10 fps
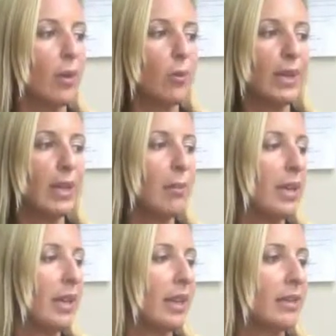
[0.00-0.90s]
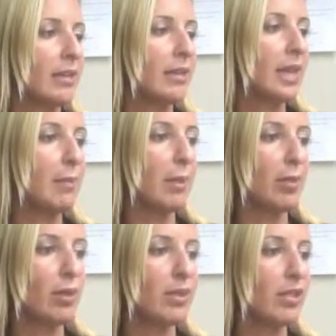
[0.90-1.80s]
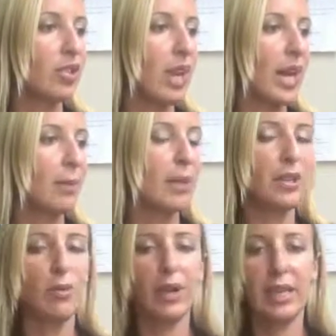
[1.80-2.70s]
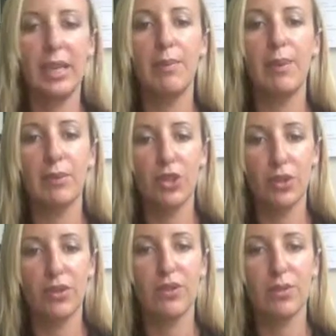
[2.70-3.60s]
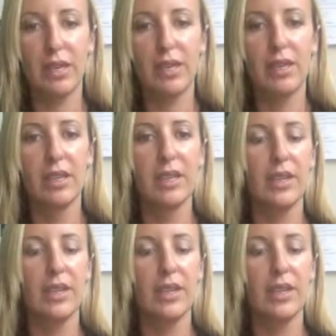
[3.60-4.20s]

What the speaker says: Weekly meetings keep employees on track, but you want to keep them short and sweet.